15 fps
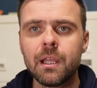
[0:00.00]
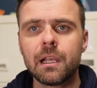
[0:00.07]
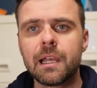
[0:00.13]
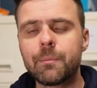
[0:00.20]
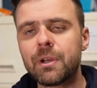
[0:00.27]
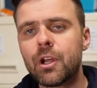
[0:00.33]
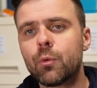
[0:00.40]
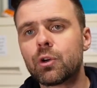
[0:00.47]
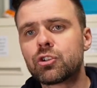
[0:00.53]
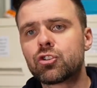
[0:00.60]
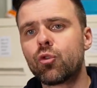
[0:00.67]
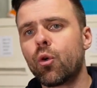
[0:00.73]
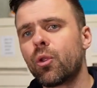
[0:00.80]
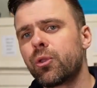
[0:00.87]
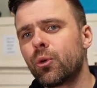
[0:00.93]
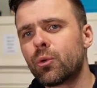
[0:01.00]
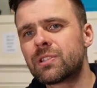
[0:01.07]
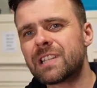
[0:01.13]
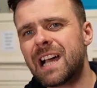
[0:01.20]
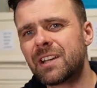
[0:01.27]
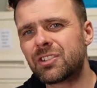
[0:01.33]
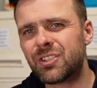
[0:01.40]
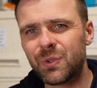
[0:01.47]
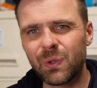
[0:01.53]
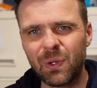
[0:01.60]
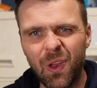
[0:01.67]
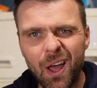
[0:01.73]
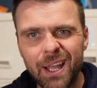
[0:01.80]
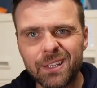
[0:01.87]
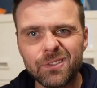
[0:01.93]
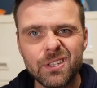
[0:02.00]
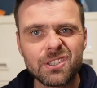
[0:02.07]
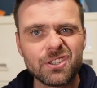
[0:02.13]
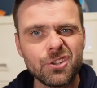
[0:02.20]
Let me know what your thoughts are. Do you like this